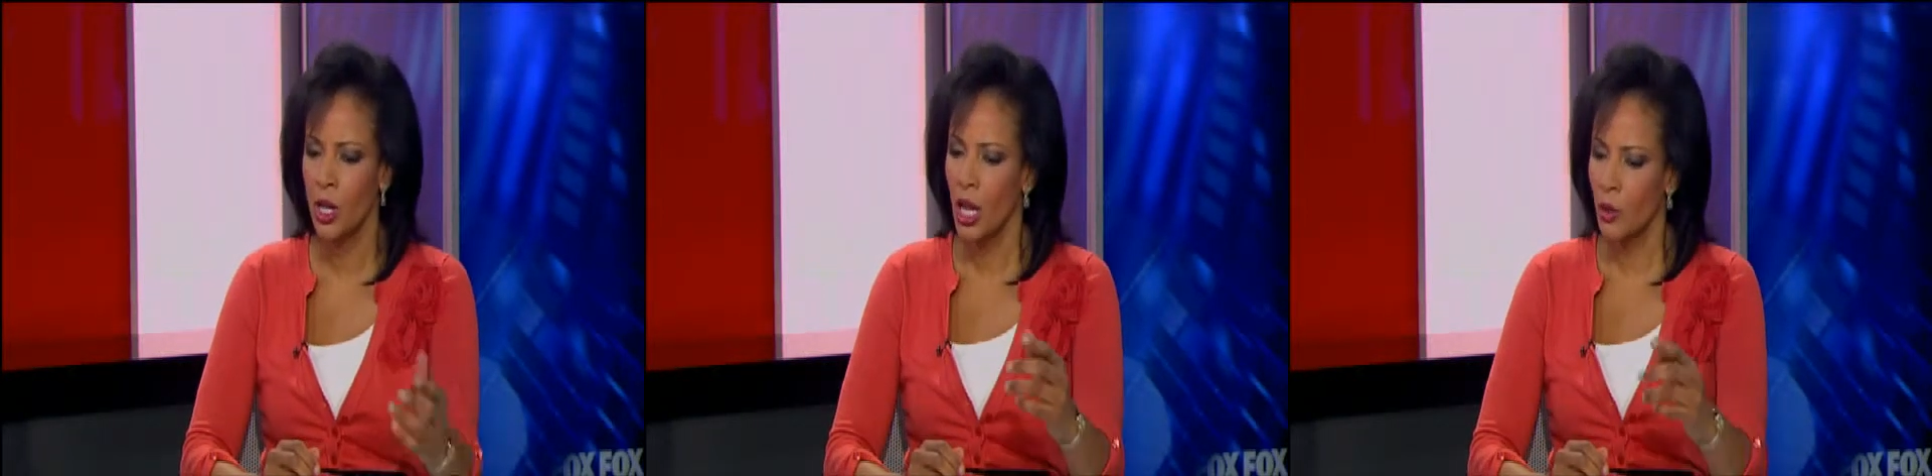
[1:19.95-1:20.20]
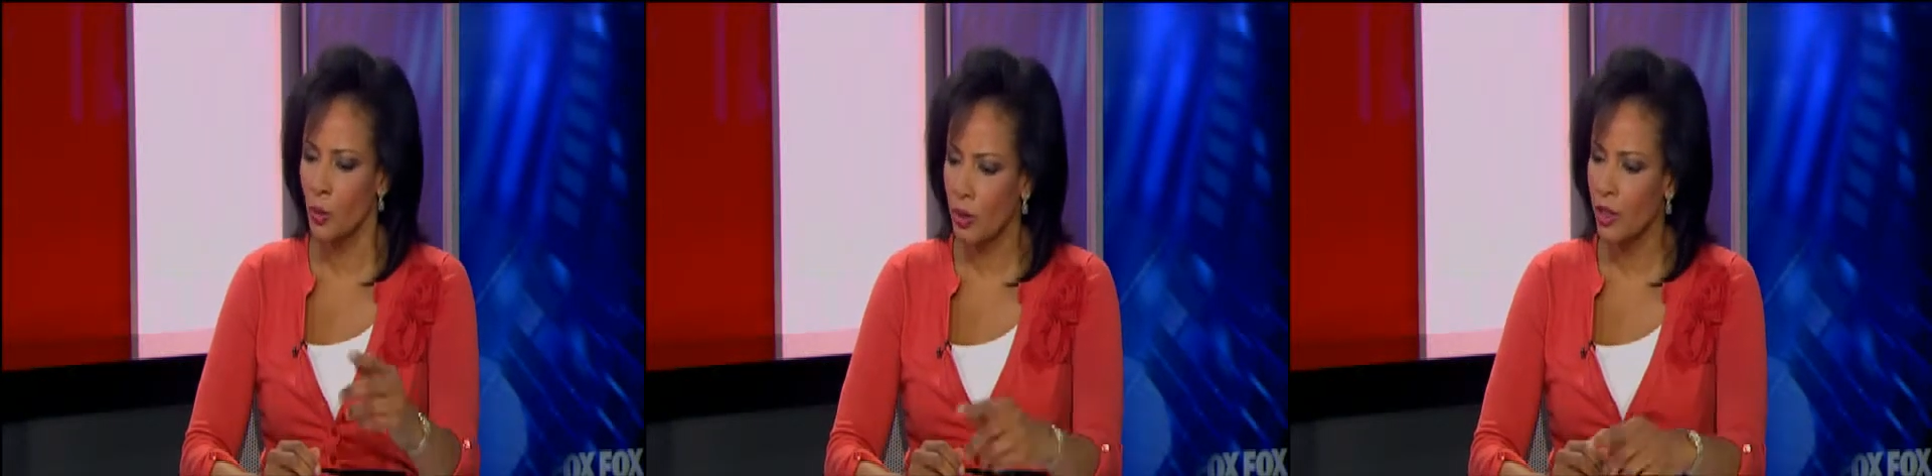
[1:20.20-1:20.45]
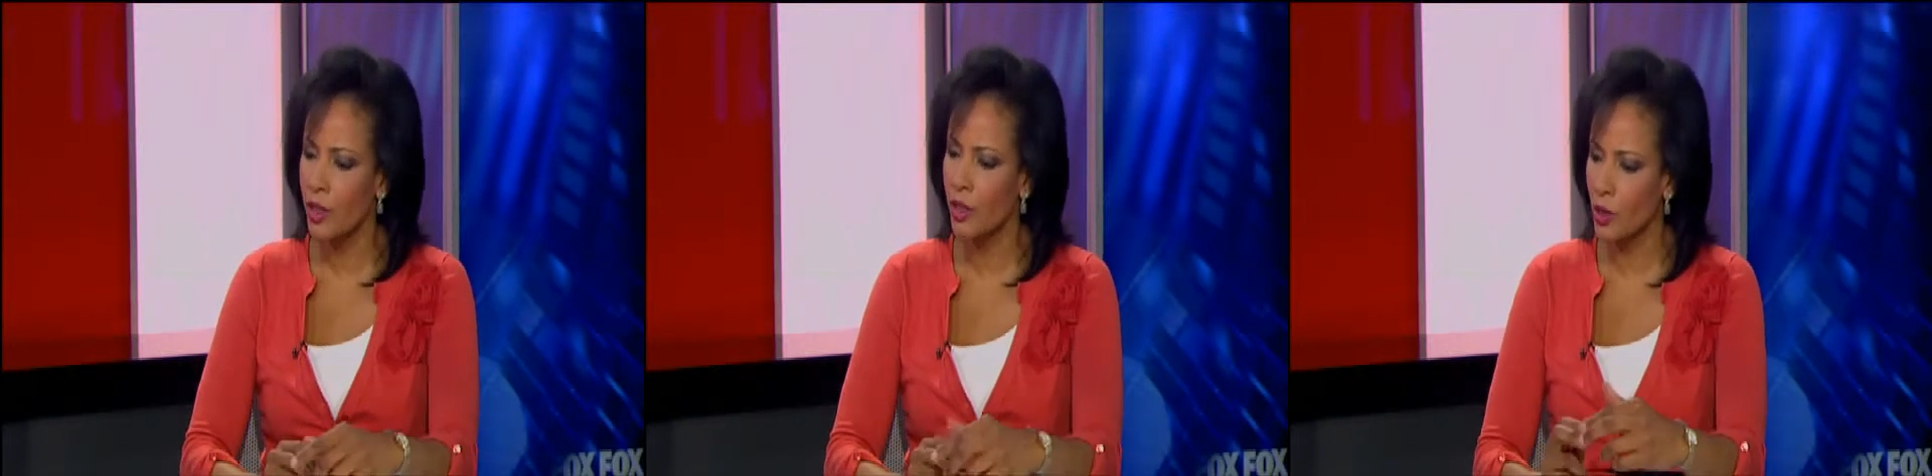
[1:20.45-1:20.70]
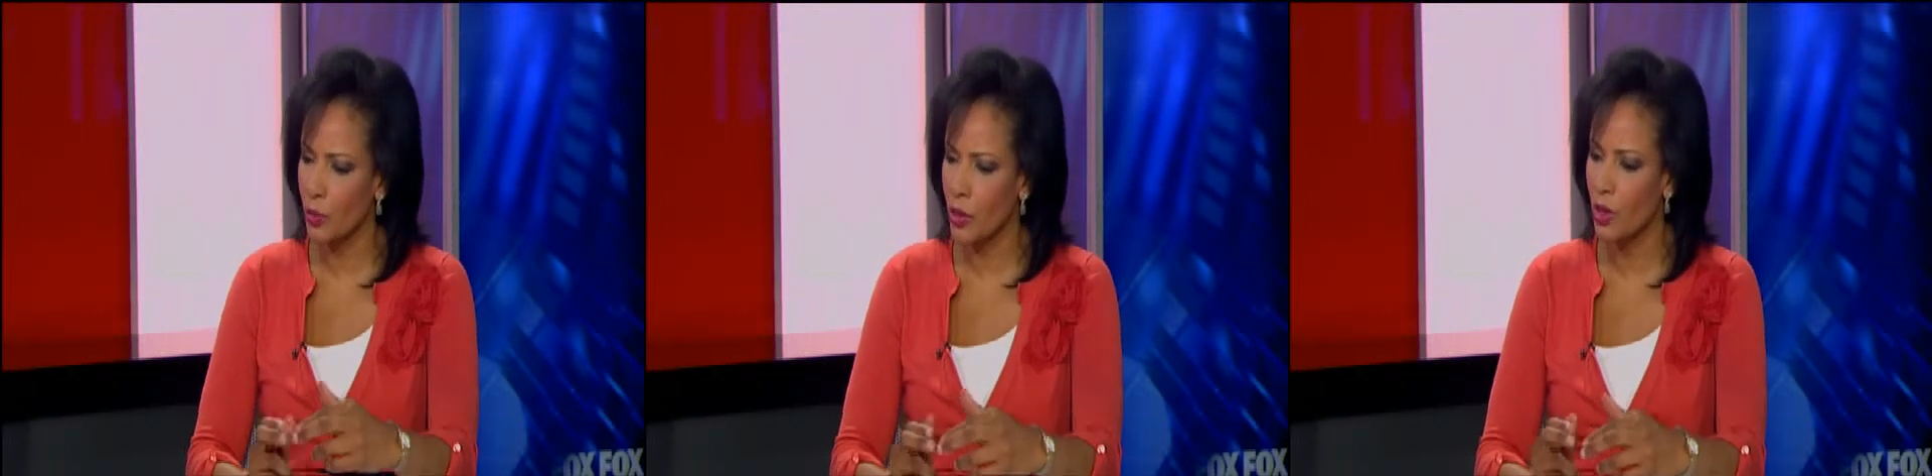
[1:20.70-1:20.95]
and one of the of the
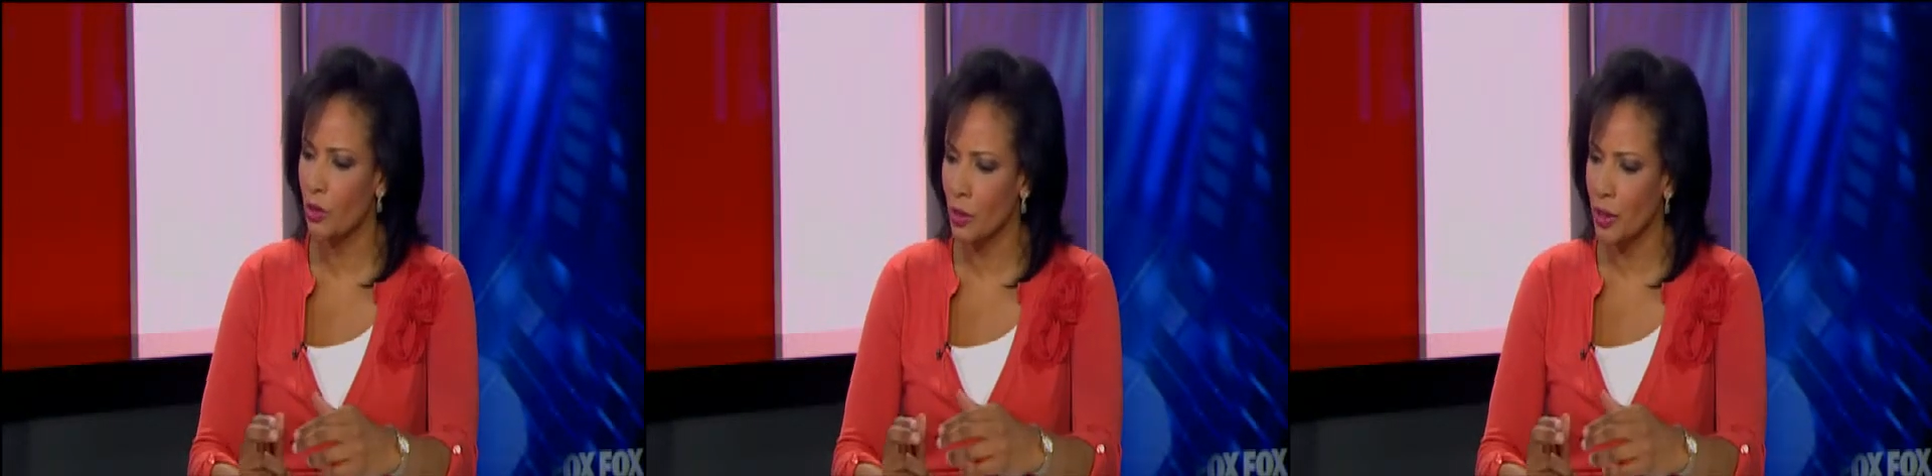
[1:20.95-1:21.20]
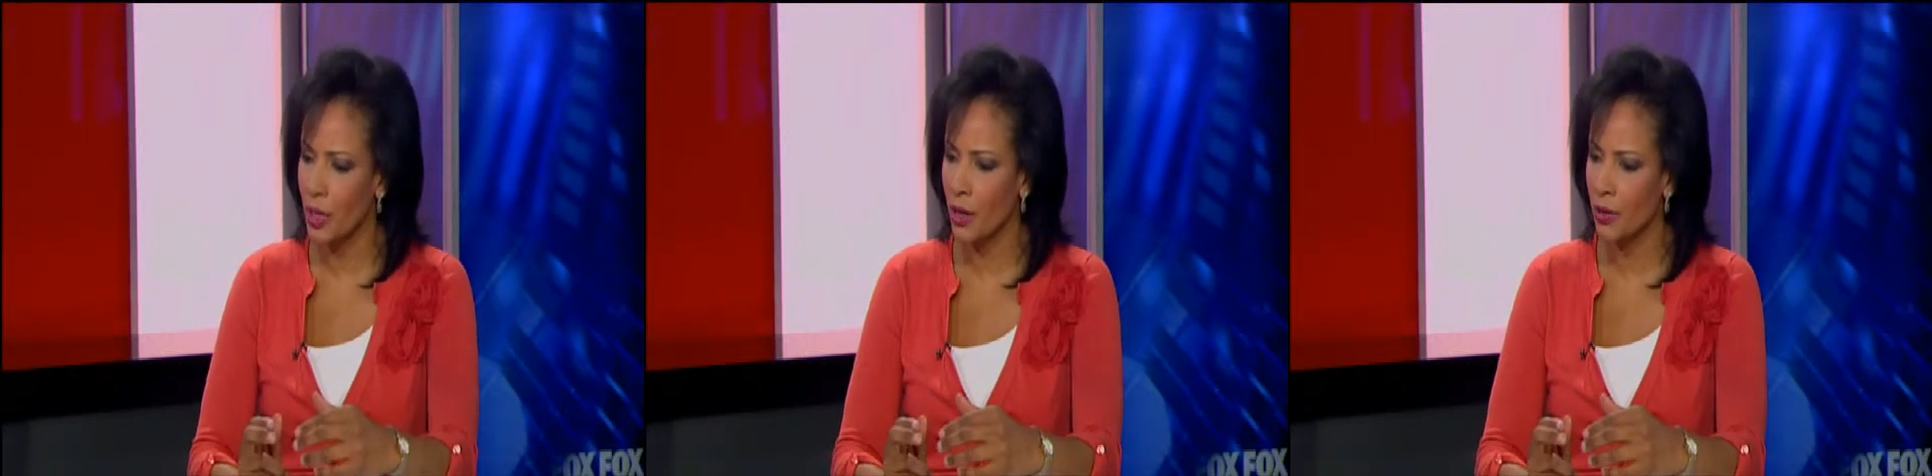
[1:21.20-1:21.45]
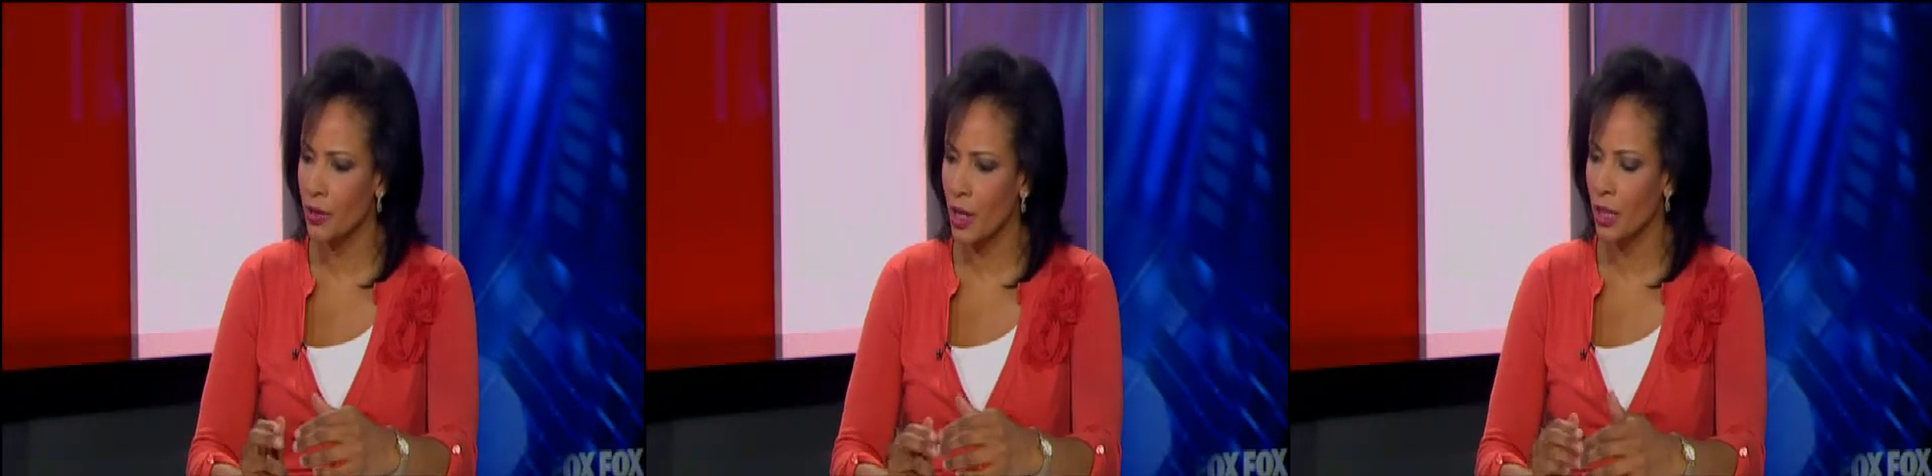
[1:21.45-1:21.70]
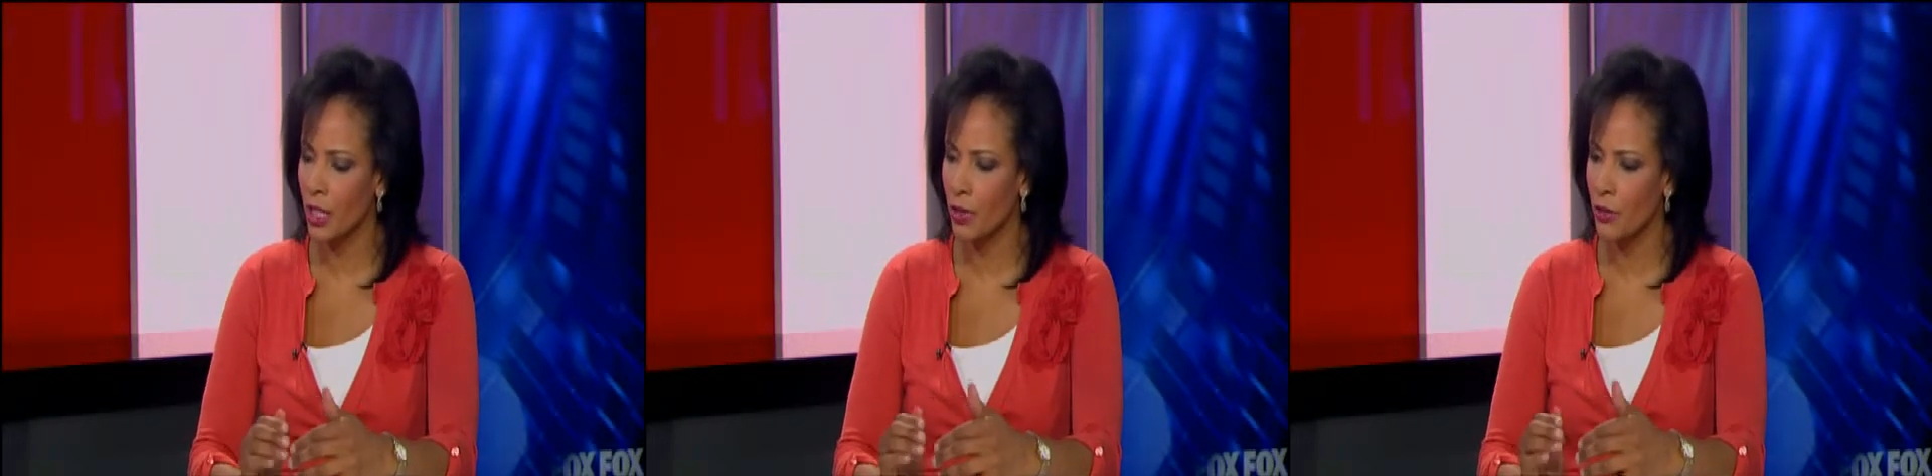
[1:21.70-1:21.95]
things I wanted to bring out is
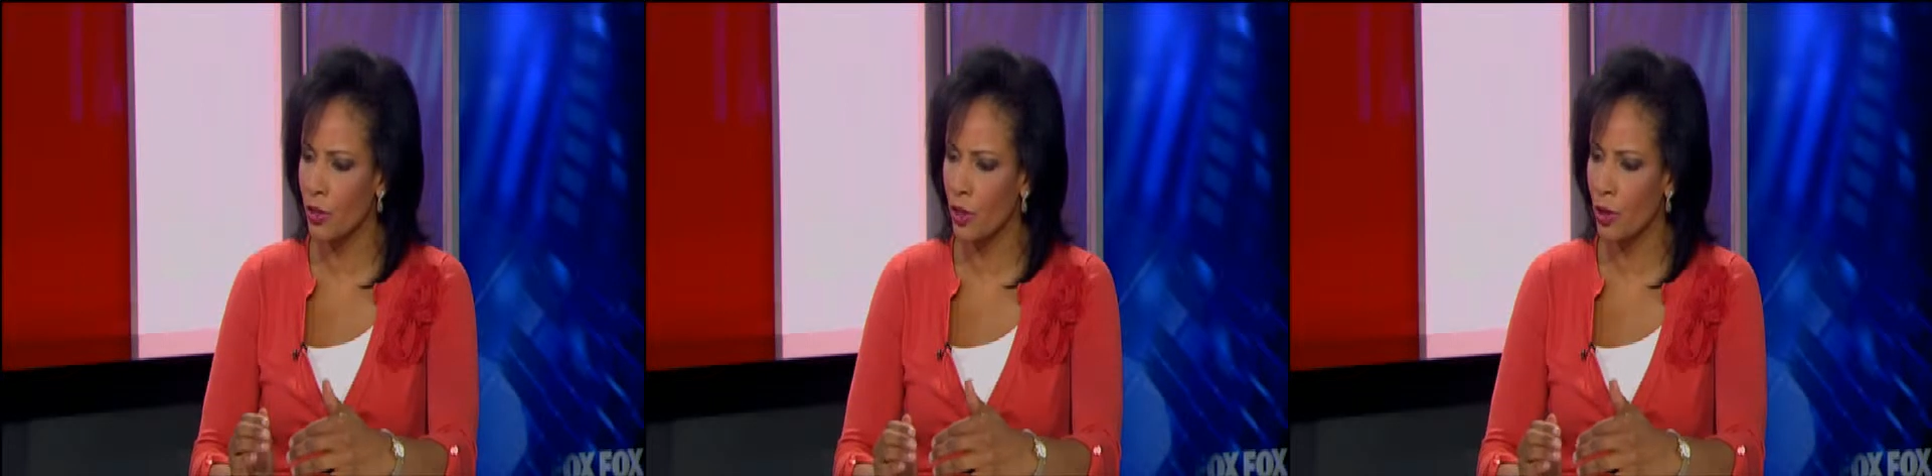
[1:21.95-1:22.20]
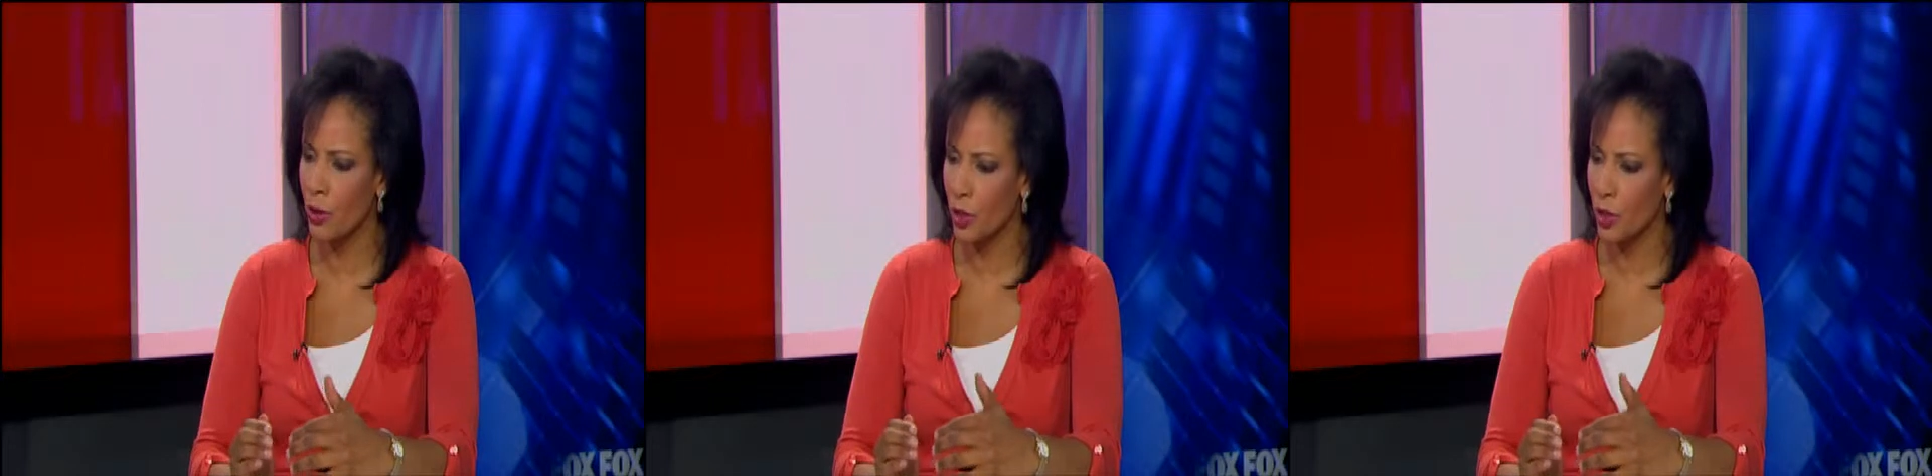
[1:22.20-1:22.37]
that even though,